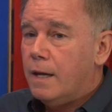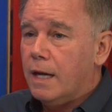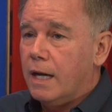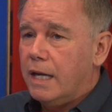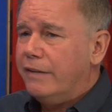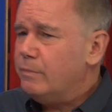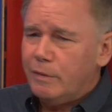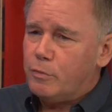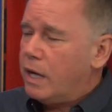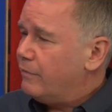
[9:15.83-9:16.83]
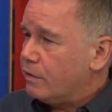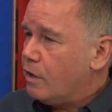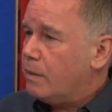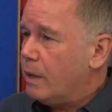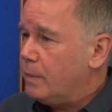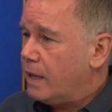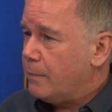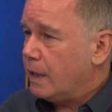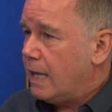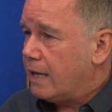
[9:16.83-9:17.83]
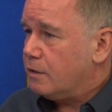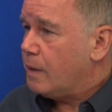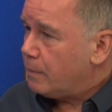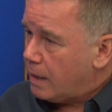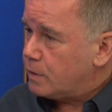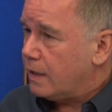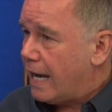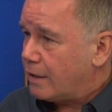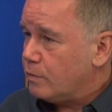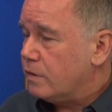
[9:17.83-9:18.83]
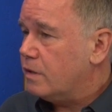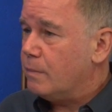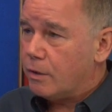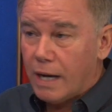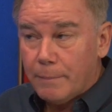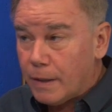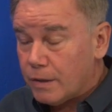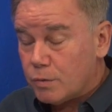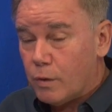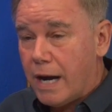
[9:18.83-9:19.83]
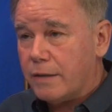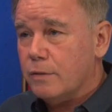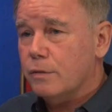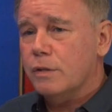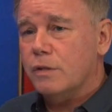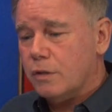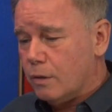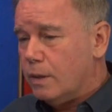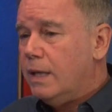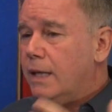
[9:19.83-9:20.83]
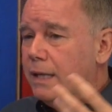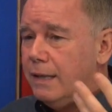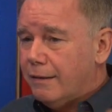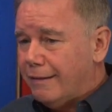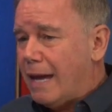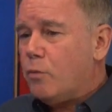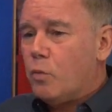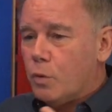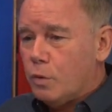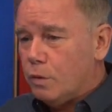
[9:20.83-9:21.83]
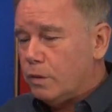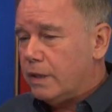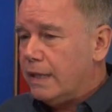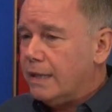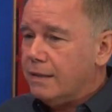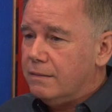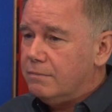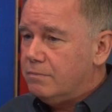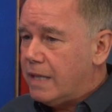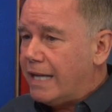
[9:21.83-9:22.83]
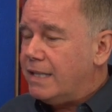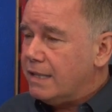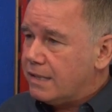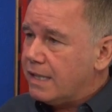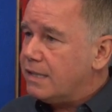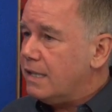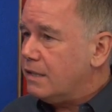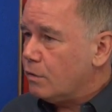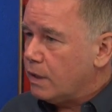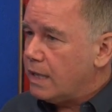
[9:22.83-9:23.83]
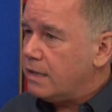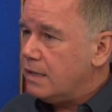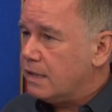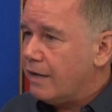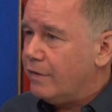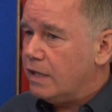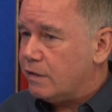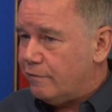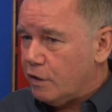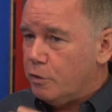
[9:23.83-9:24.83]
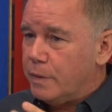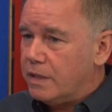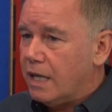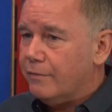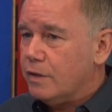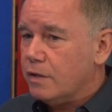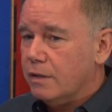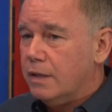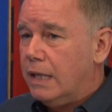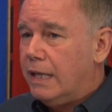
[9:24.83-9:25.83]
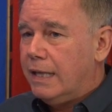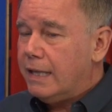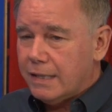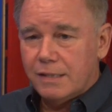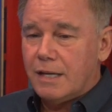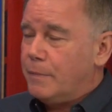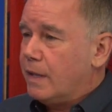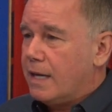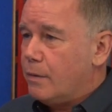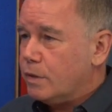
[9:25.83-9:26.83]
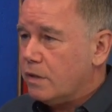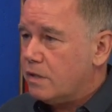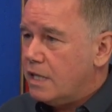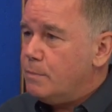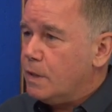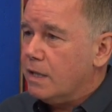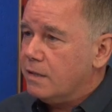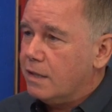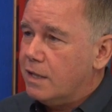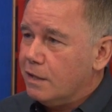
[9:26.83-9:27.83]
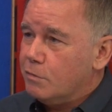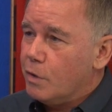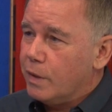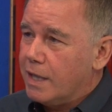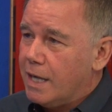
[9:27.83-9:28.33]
Uh, even before I even thought about becoming an actor. My mom's an actress and my grandparents were actors, and so that world in nineteen sixties, early nineteen seventies film and television is something that I was just steeped in as a kid growing